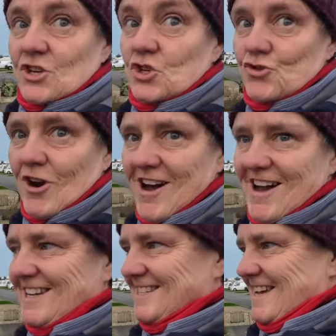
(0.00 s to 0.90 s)

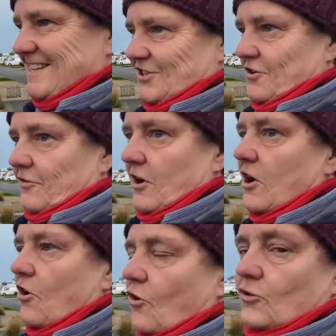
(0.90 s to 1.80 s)
dry day so
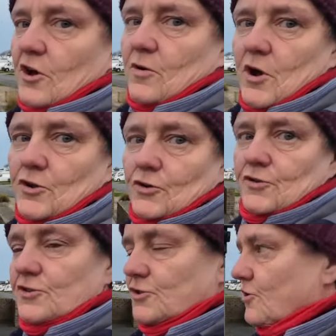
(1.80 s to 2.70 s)
far, although
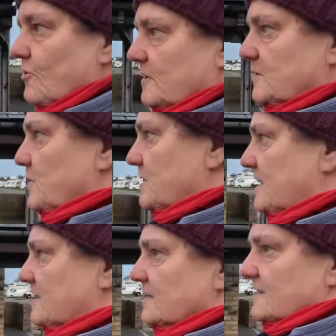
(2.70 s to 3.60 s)
another storm is
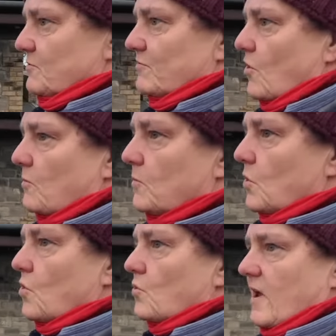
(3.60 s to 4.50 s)
predicted, so we've got
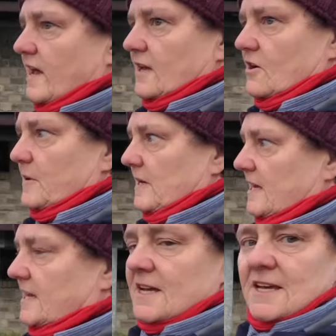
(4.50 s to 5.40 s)
more rain coming
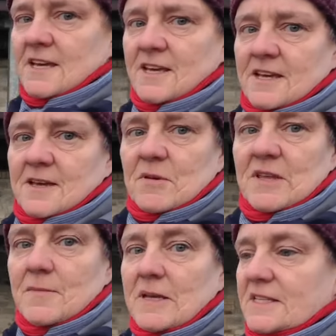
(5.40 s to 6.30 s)
in. But
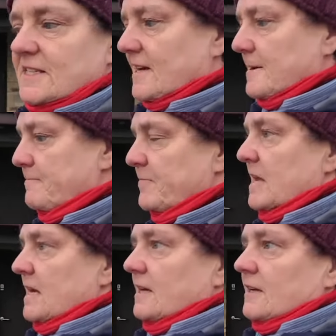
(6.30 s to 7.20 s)
in the meantime,
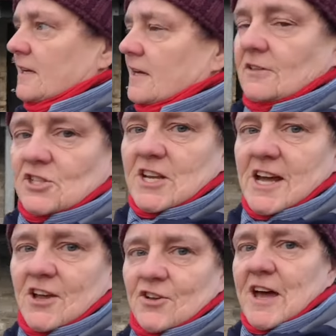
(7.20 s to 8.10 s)
Archie and
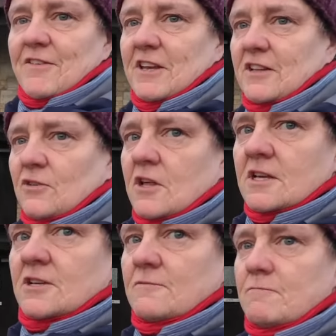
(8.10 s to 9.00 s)
I are going to have a little
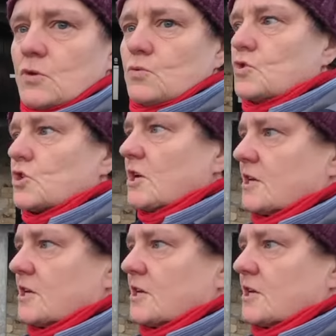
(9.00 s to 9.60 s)
mooch.